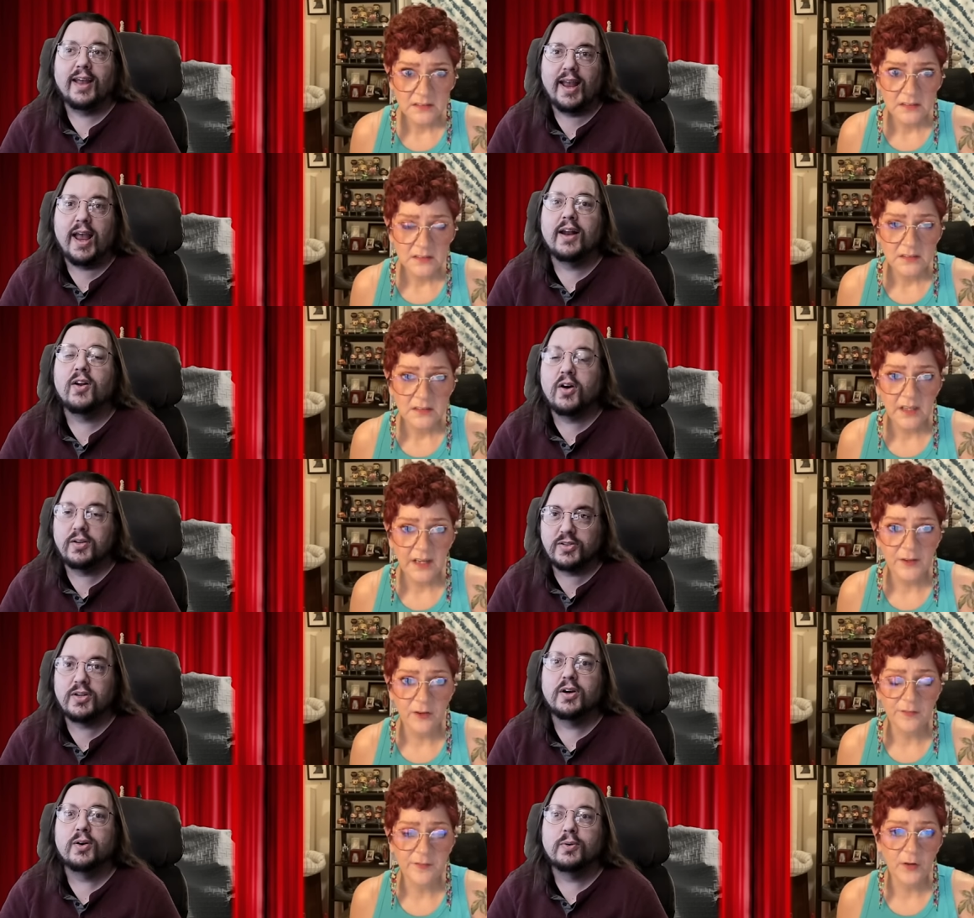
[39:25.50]
Speaker 1: And
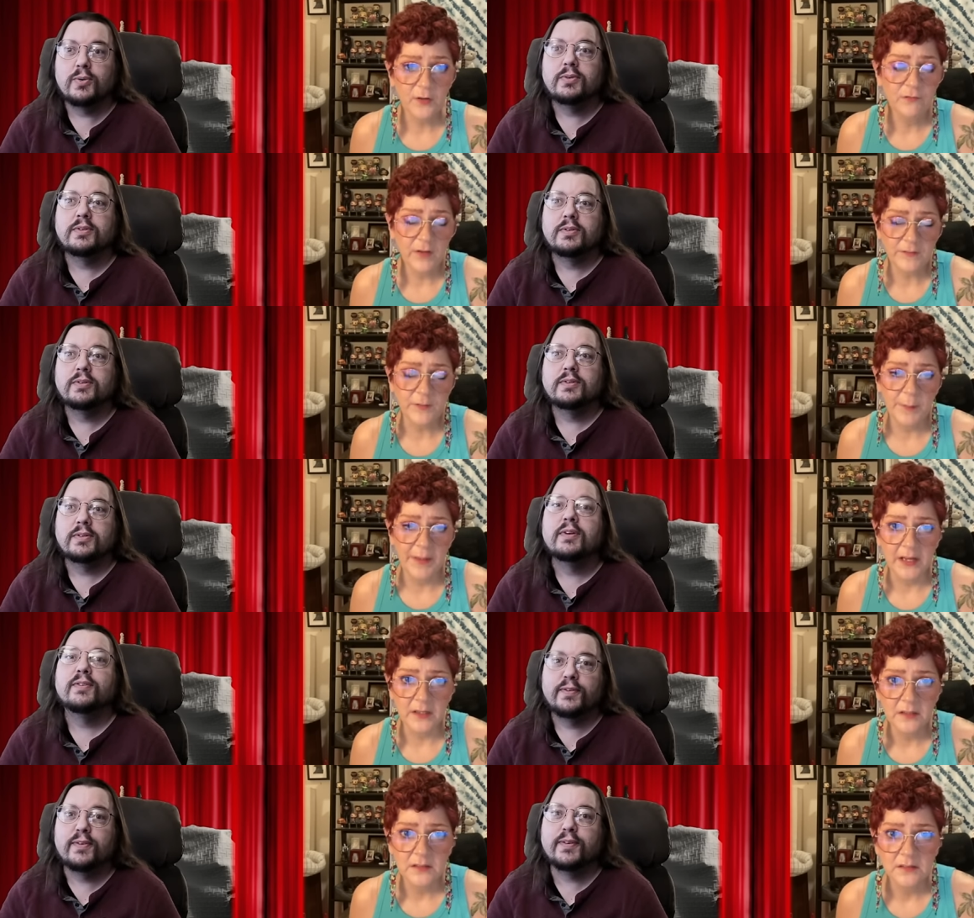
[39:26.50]
also And also fuck the
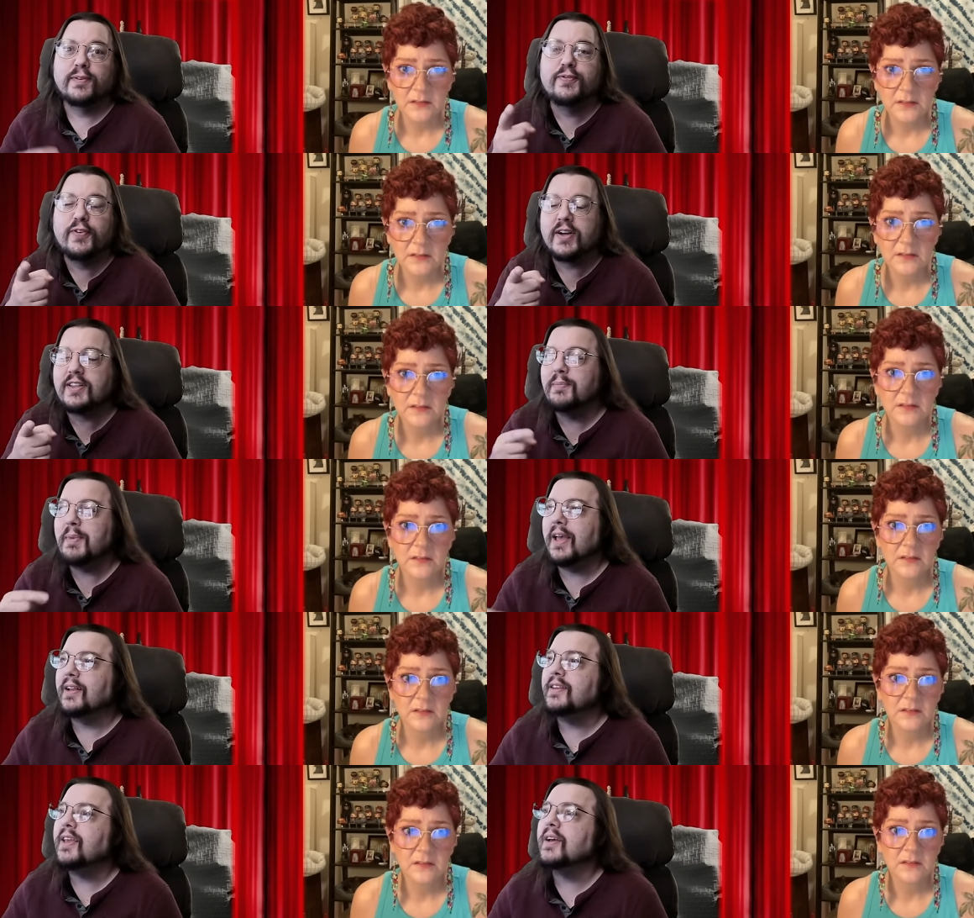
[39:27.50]
man. Fuck the
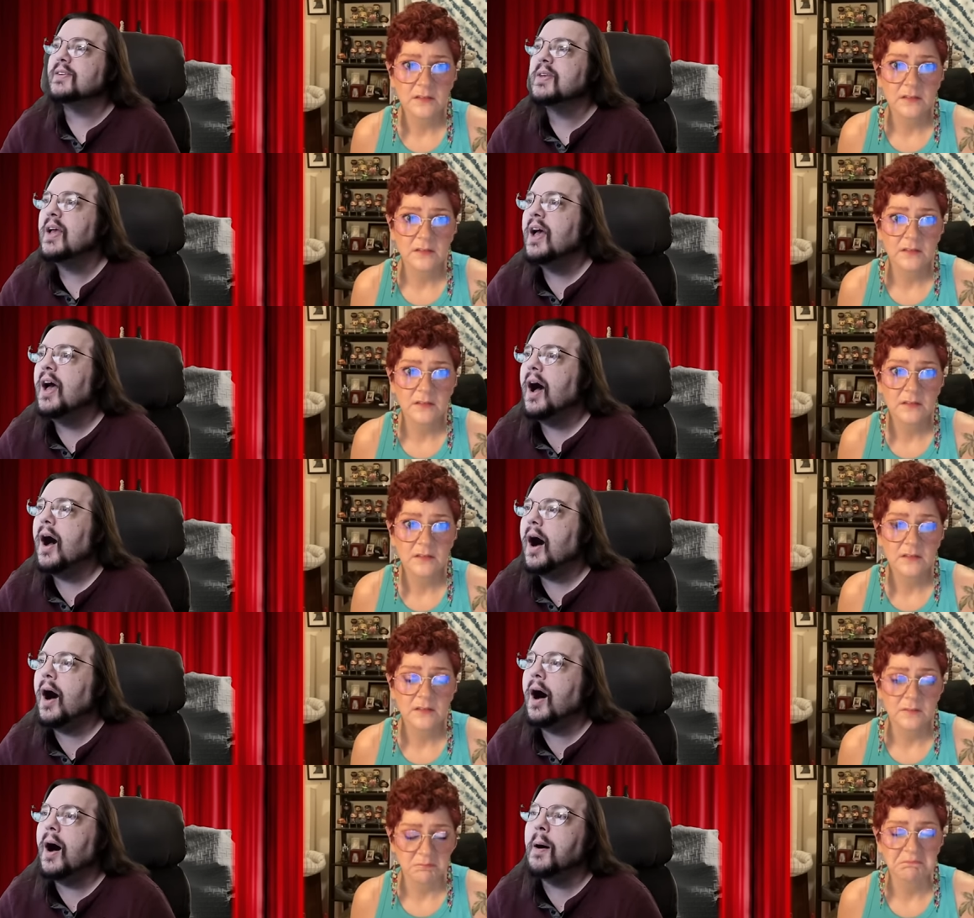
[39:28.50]
man. Yes.
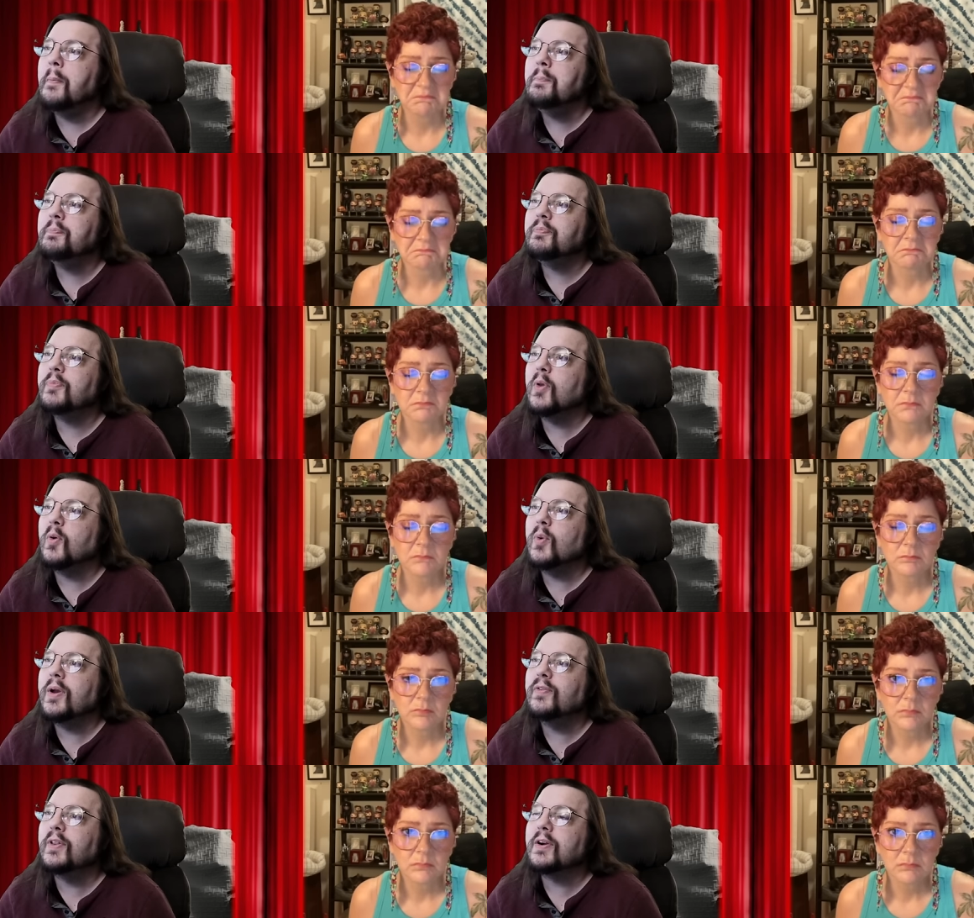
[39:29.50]
Um
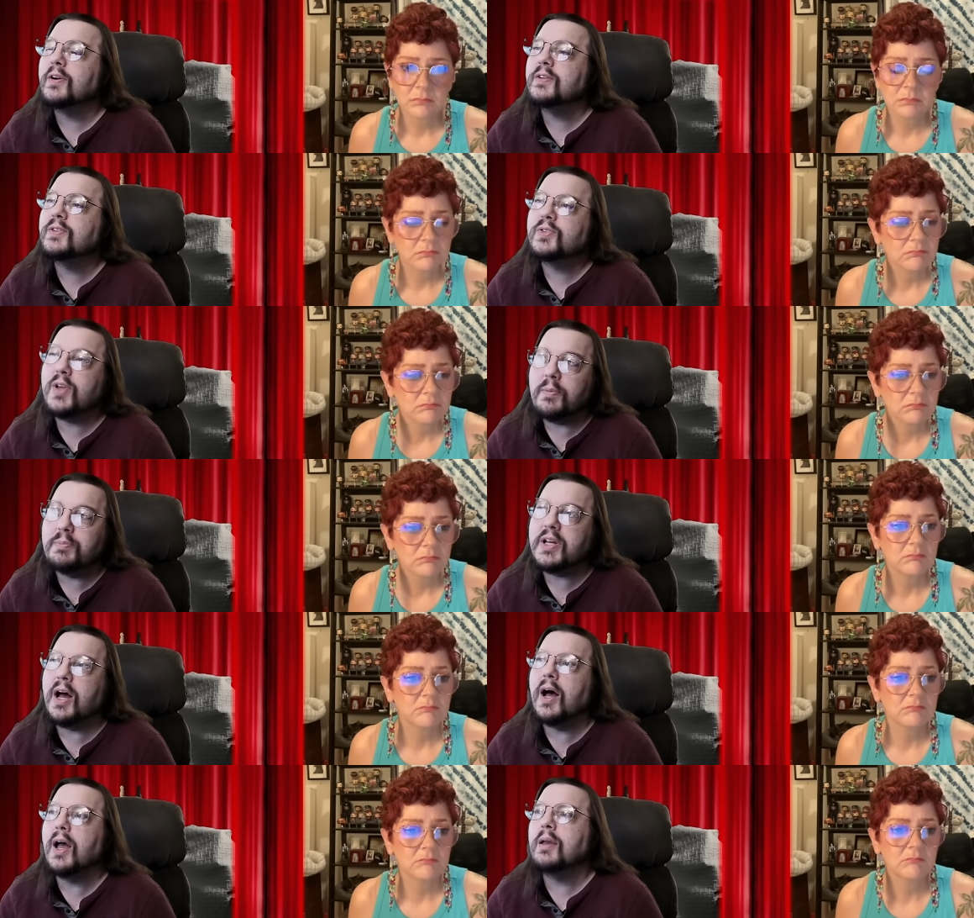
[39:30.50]
we've learned
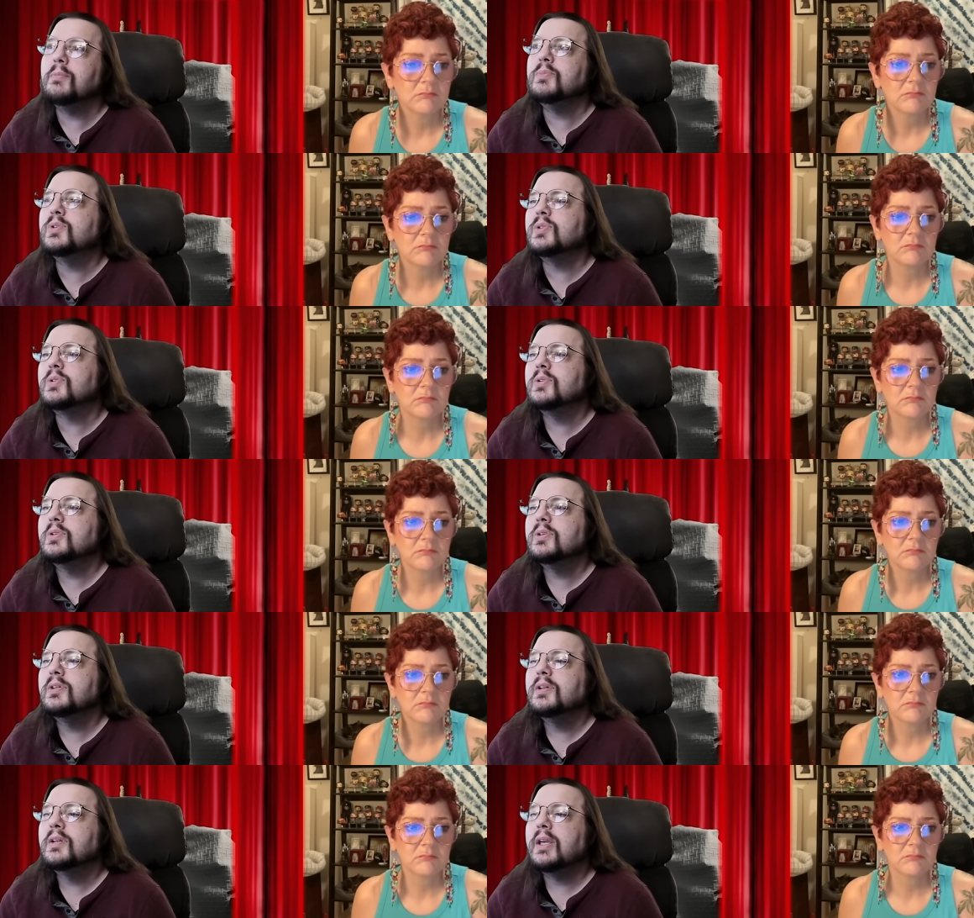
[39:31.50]
sometimes
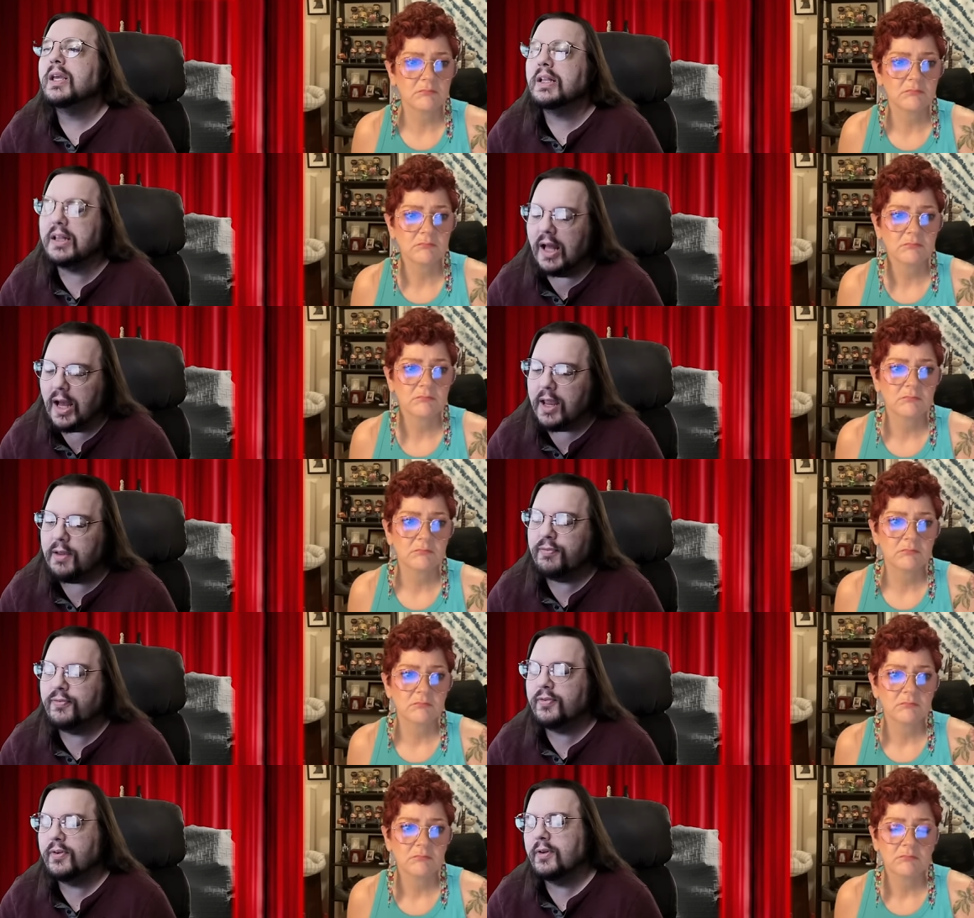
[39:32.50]
in
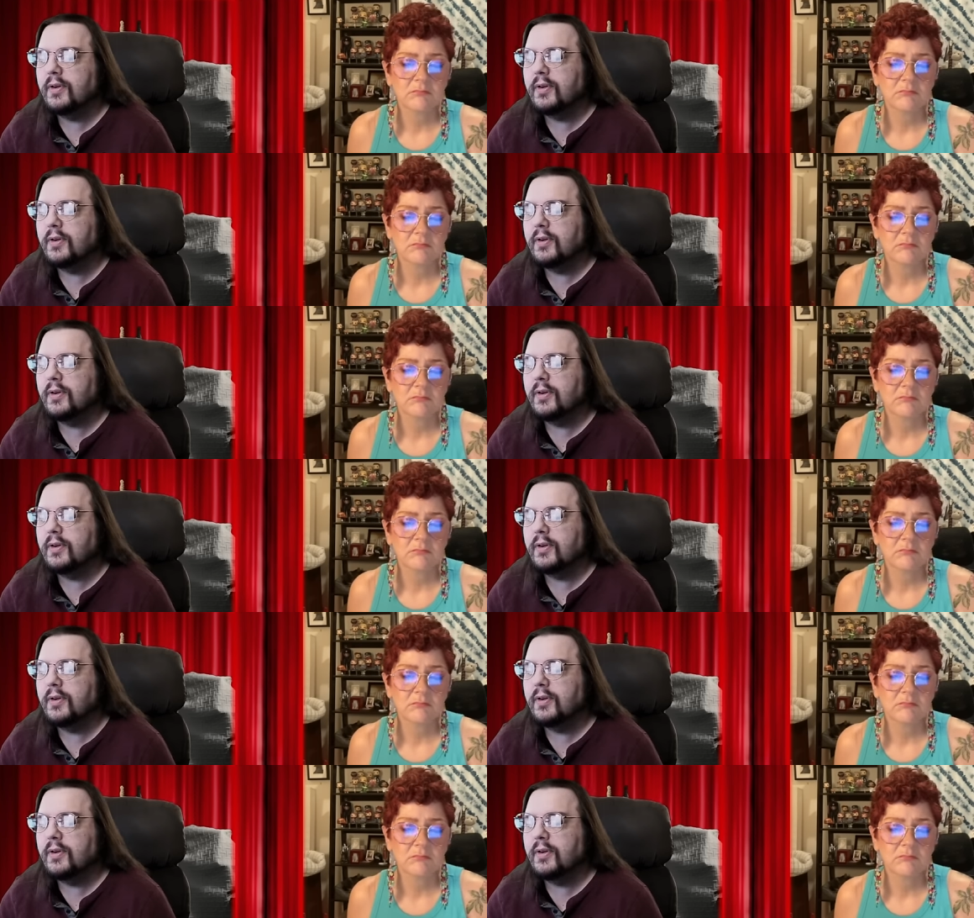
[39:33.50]
life